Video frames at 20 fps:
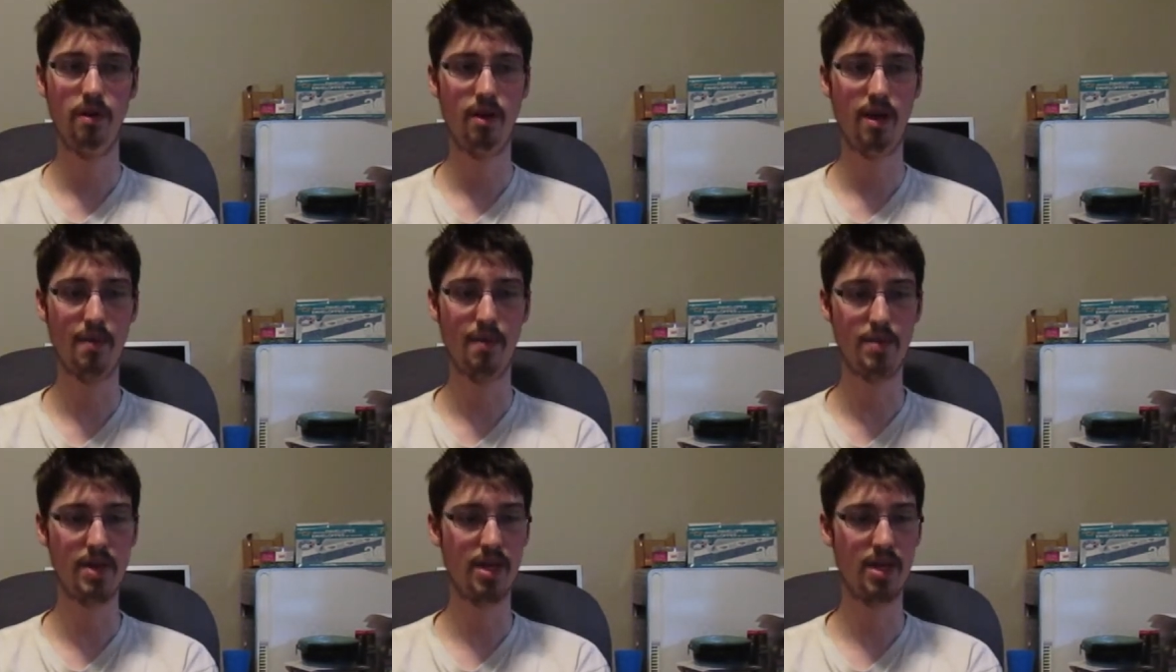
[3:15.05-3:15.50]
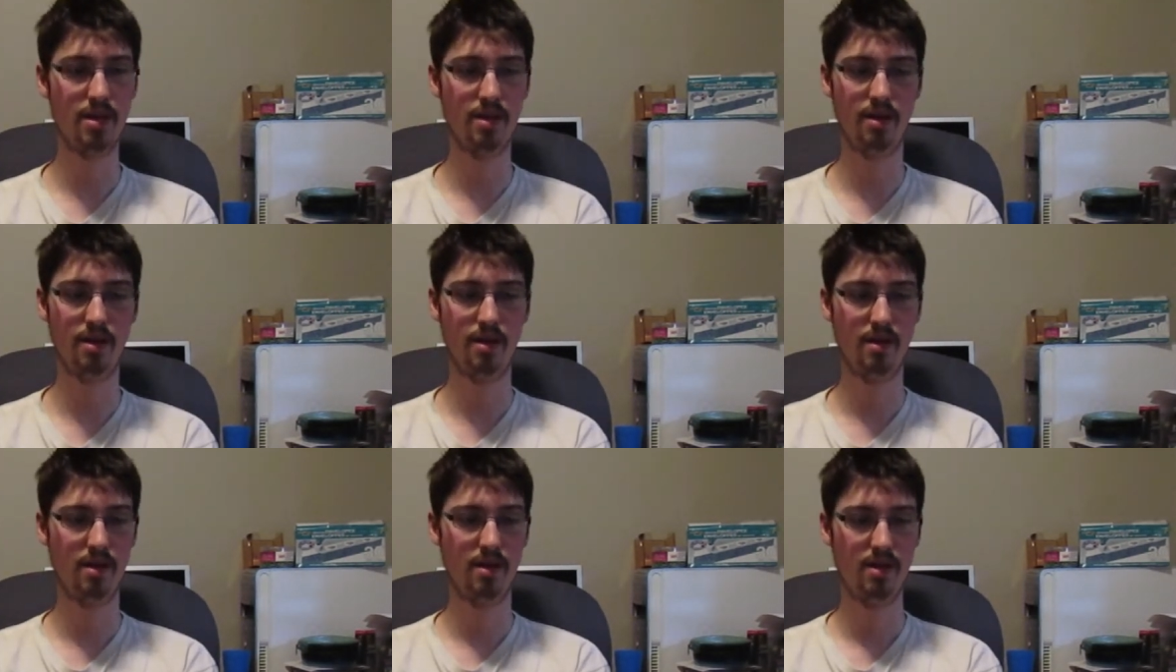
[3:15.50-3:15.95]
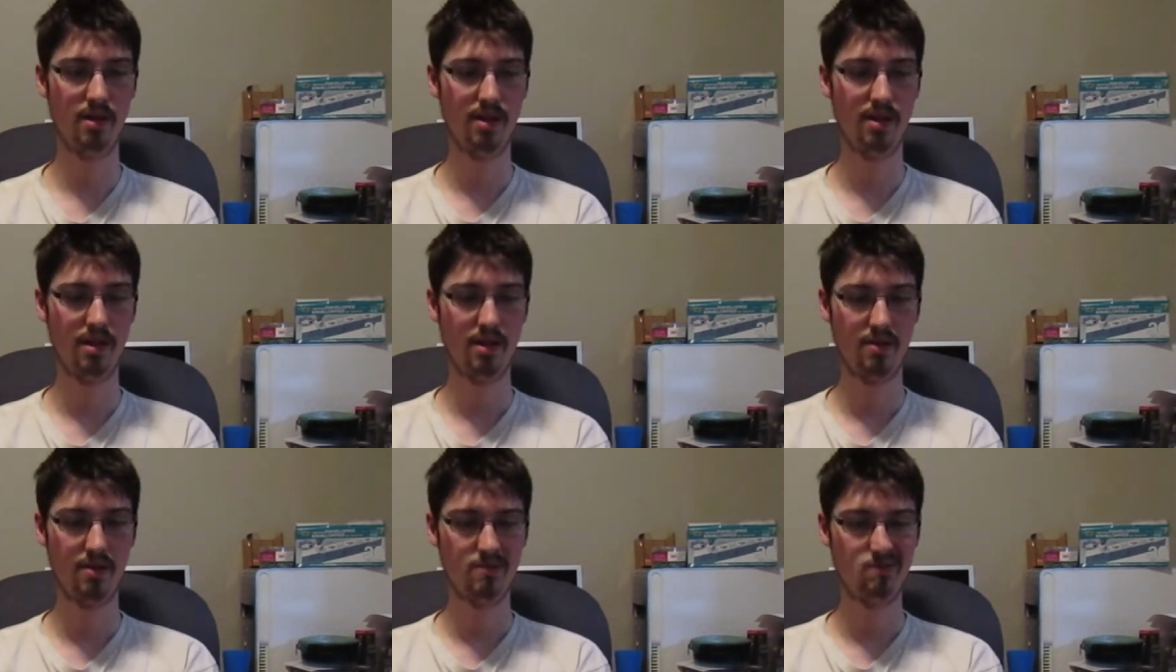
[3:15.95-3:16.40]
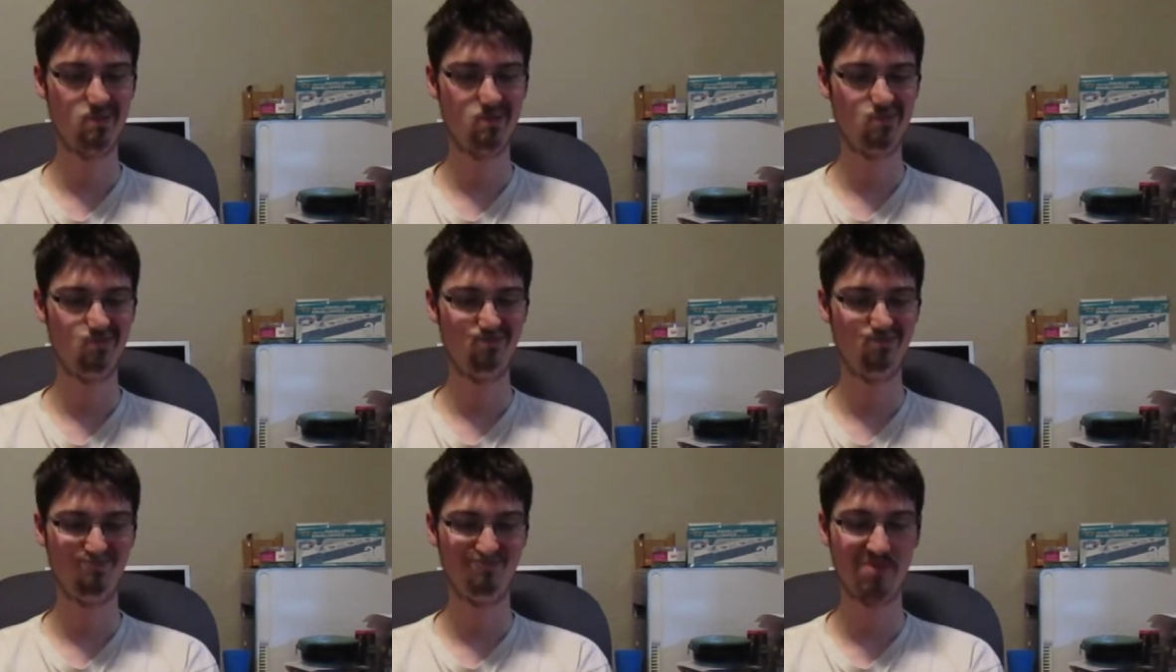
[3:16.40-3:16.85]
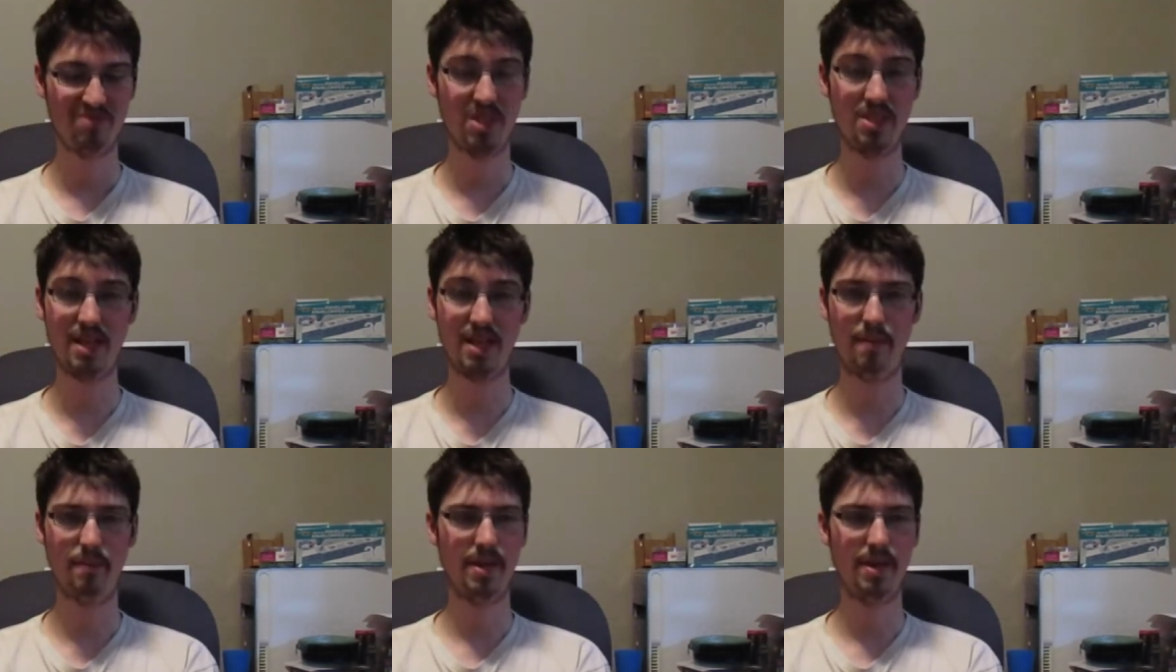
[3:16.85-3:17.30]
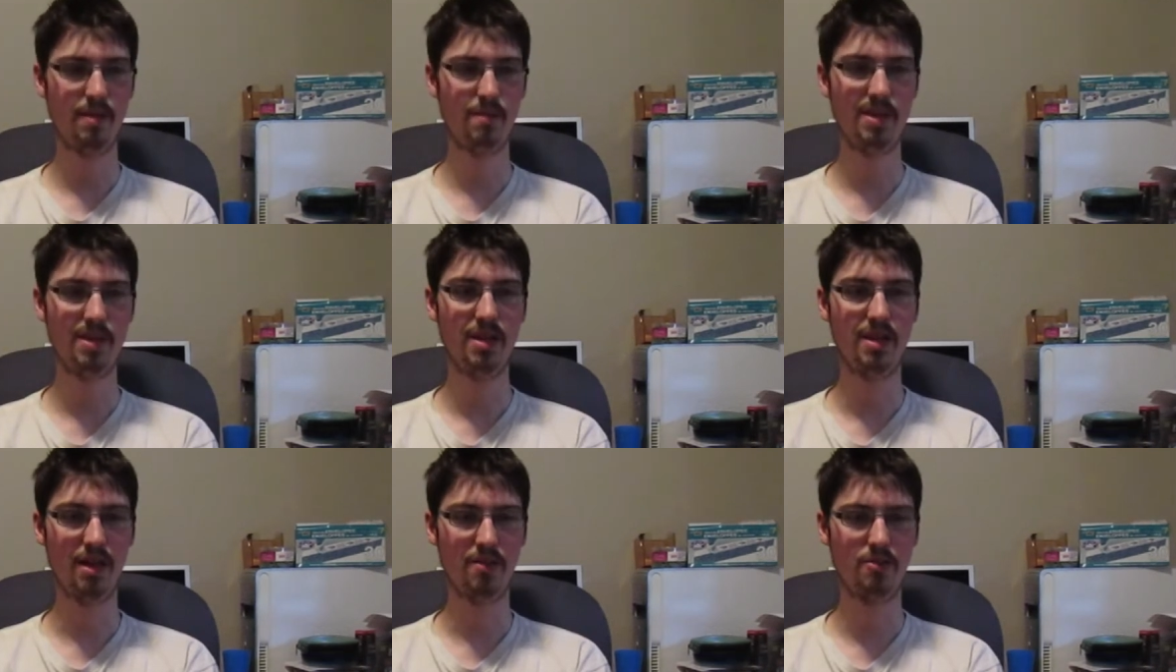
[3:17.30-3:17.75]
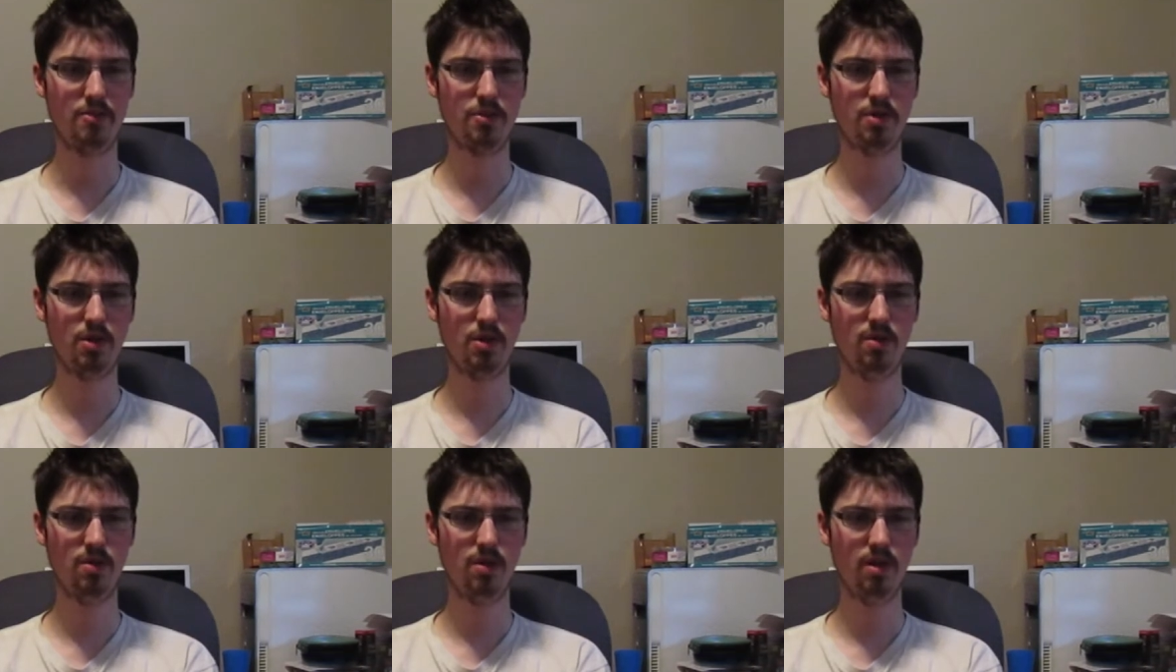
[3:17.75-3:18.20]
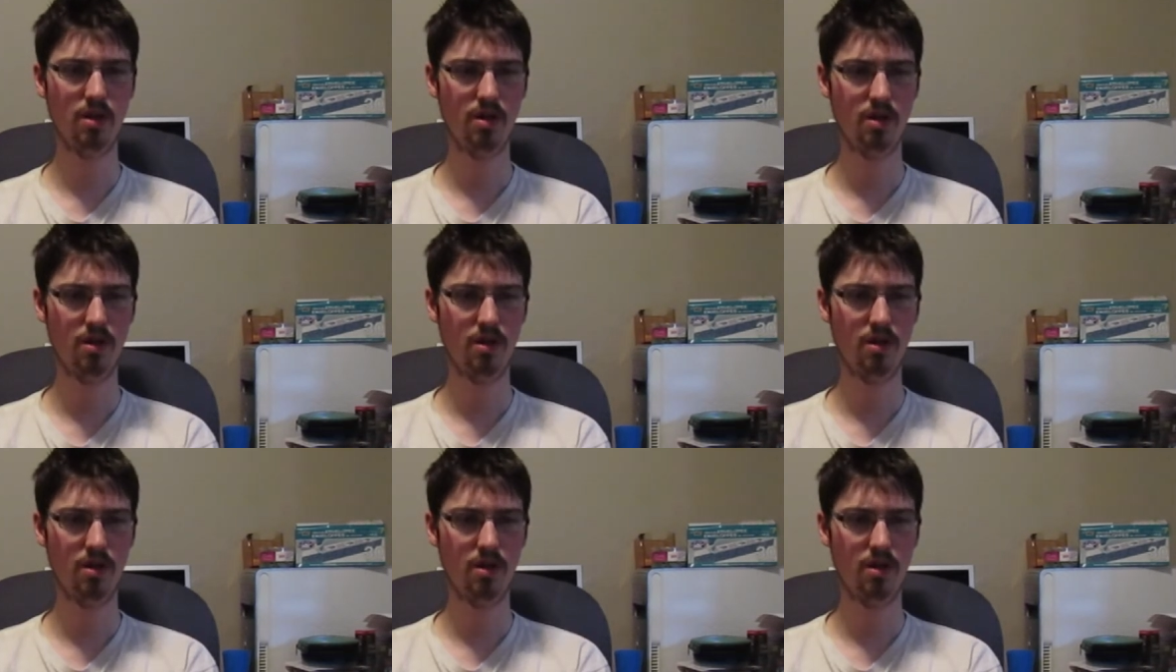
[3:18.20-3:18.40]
I mean, does that make me Deathstroke?